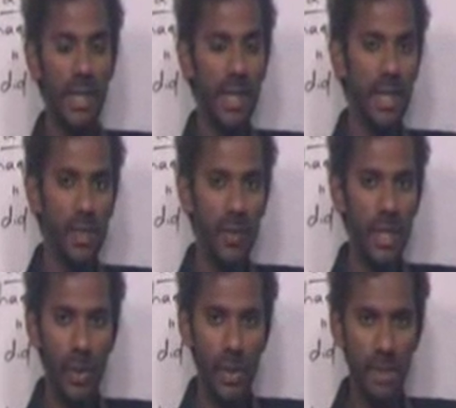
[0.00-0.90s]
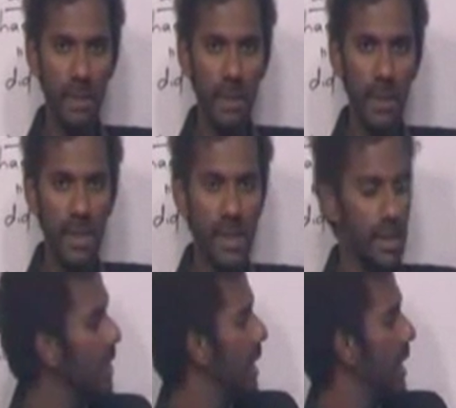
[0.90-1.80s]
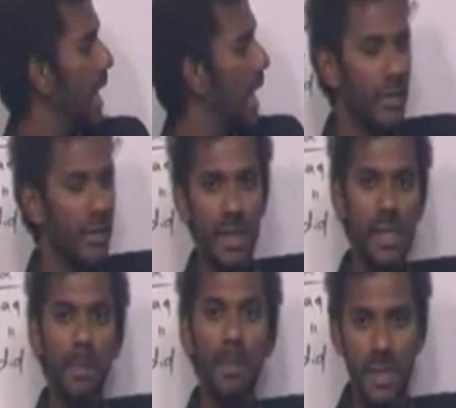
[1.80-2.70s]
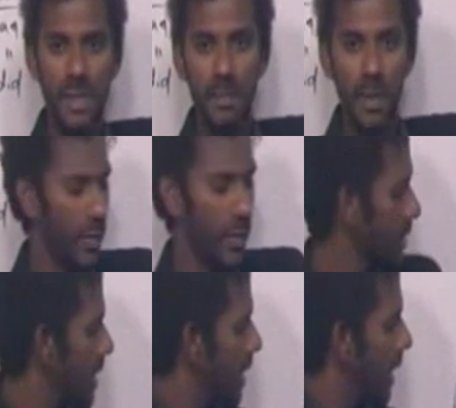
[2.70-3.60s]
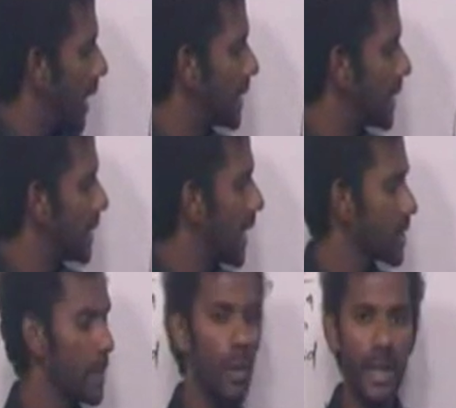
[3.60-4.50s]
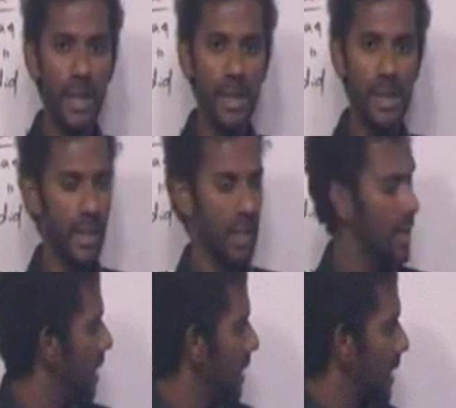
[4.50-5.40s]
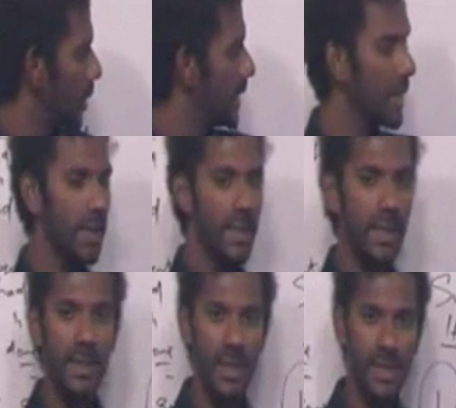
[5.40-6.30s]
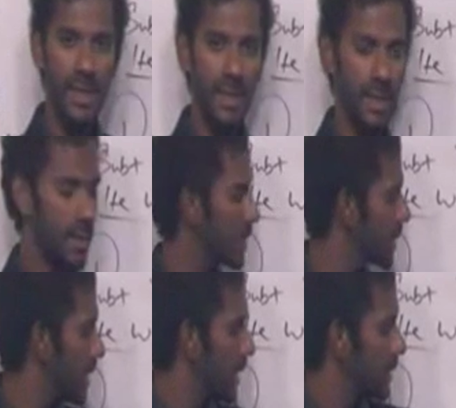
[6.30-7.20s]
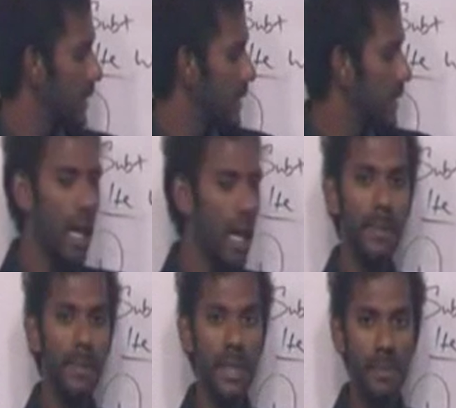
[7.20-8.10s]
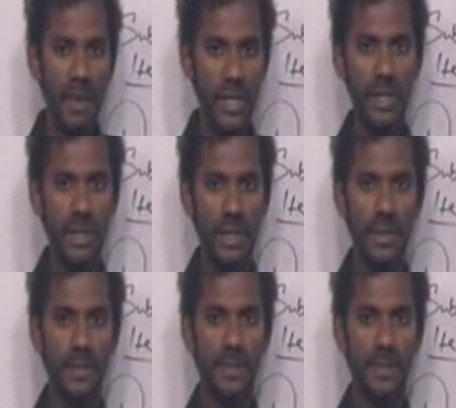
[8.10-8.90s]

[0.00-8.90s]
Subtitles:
Did is V2, simple past. Have done is present perfect. I dashed my homework yesterday. Now here in this sentence, the time is mentioned.